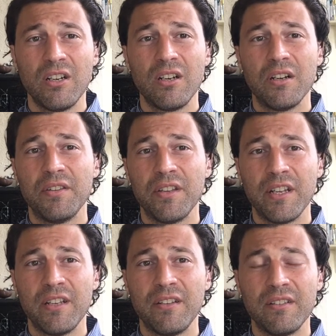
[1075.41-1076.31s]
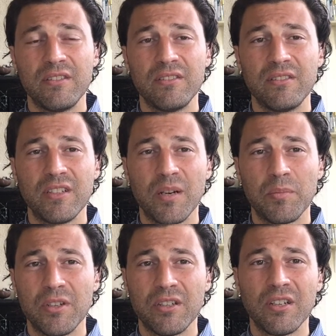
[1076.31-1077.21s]
and then I'm
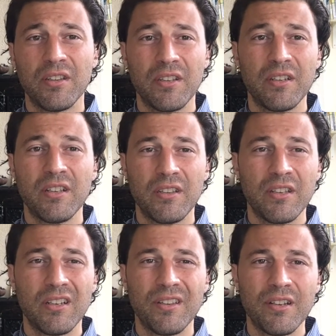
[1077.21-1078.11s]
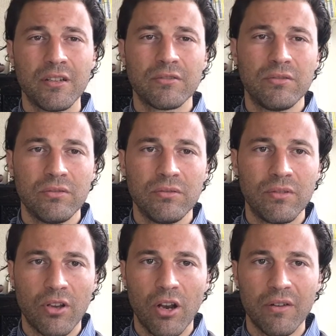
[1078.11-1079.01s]
gonna, and then and then and then I'll do the
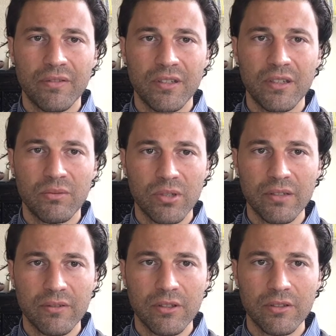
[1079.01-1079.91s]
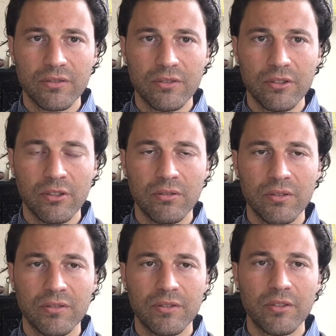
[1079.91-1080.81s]
coffee and whatever else. You know,
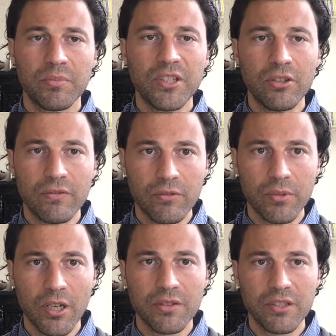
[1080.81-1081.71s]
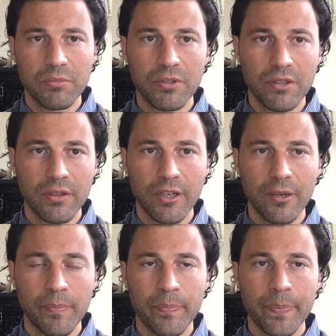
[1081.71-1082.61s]
it's, it'll be good for me. I'll slip it in there.
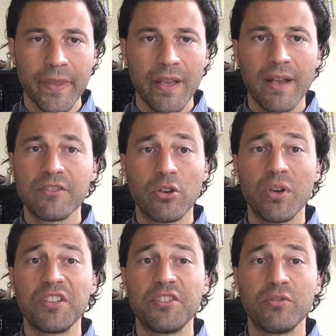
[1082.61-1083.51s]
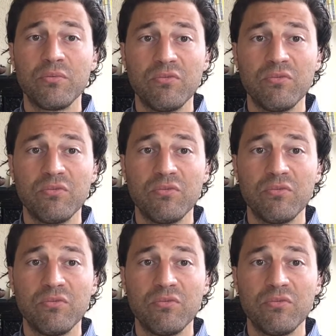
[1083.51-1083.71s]
And so I went into